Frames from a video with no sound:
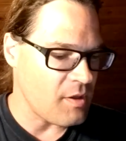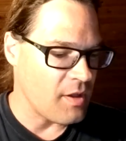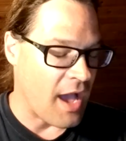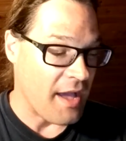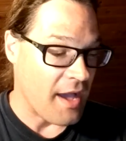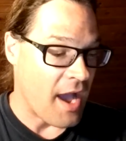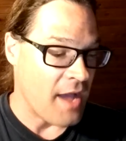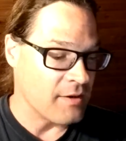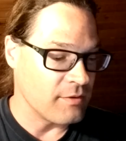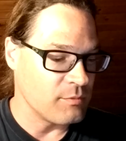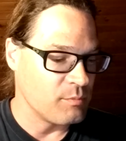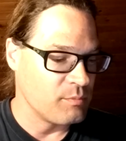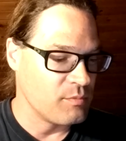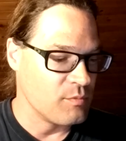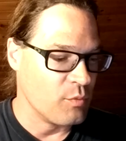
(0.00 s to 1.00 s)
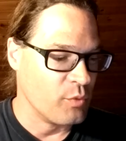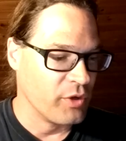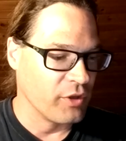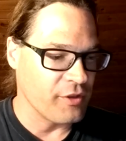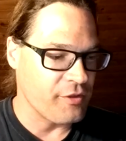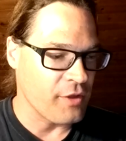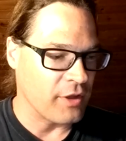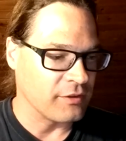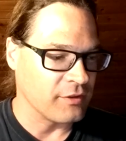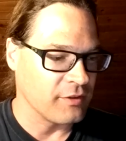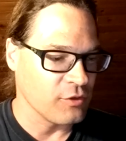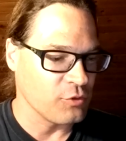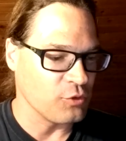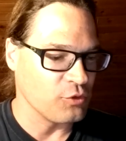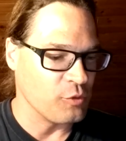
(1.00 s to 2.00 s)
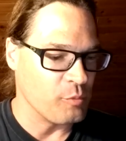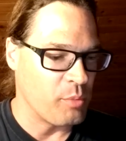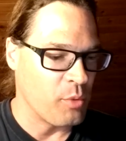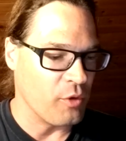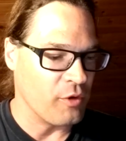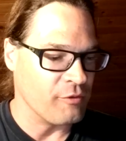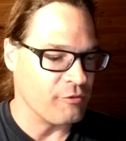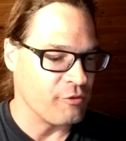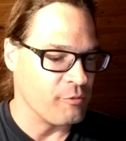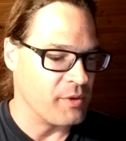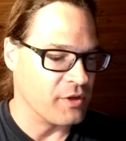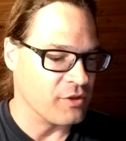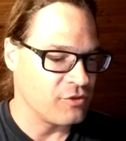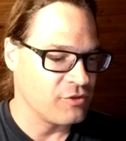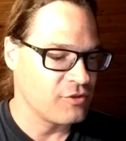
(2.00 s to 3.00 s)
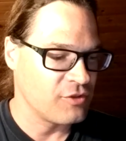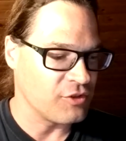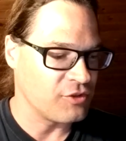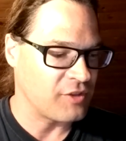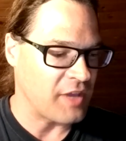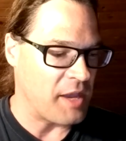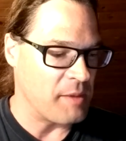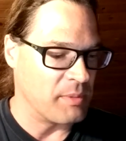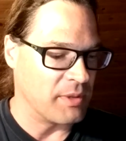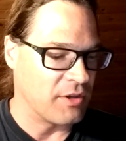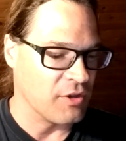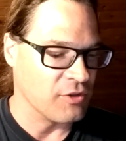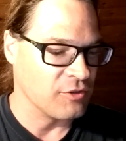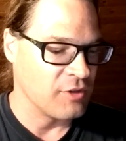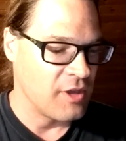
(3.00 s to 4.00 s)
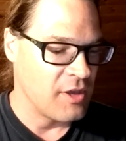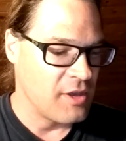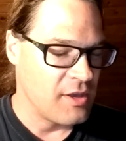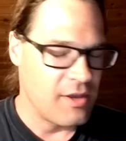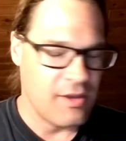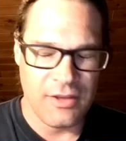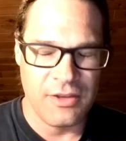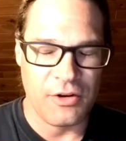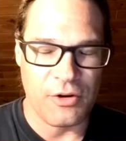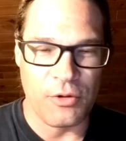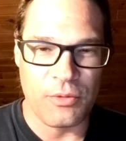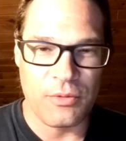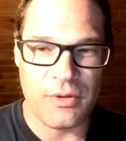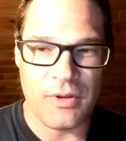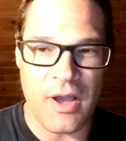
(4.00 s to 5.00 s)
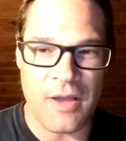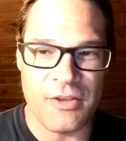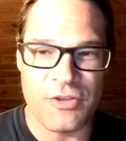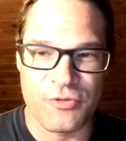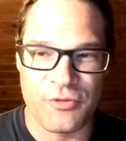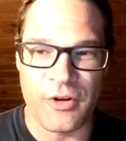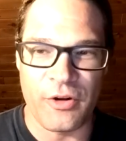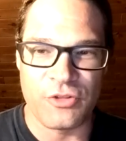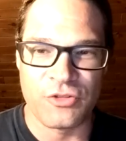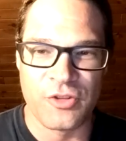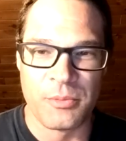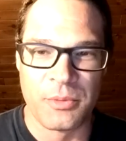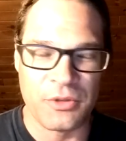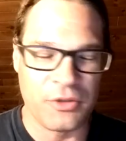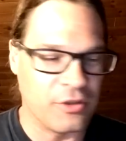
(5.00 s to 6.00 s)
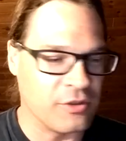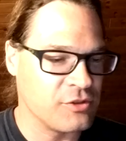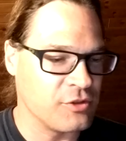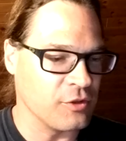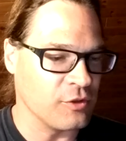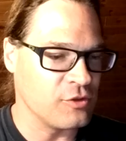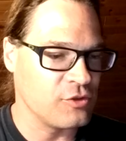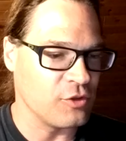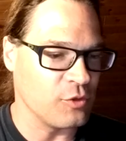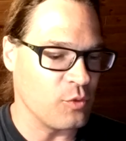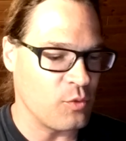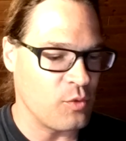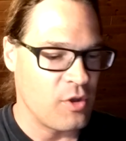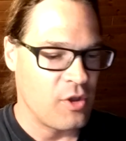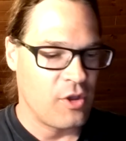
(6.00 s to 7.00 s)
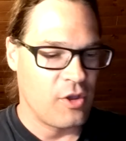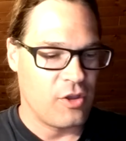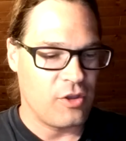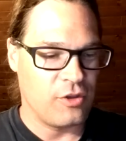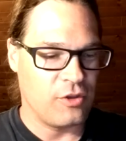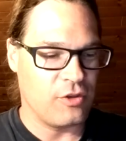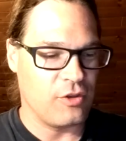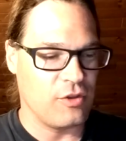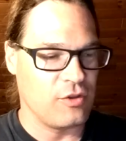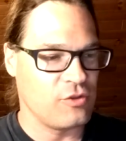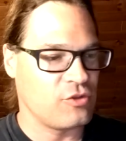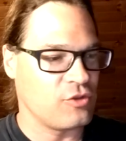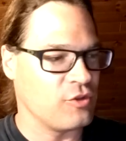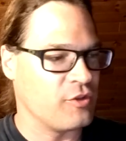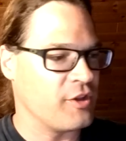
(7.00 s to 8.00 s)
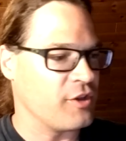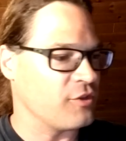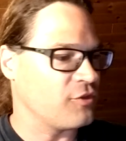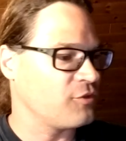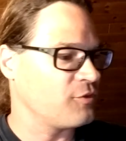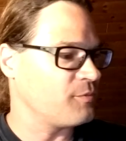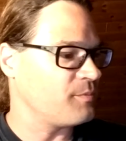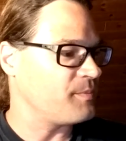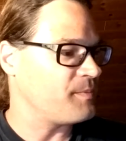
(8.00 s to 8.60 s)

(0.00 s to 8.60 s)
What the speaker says: I really thought that this was important for me to say, because it's very similar to this.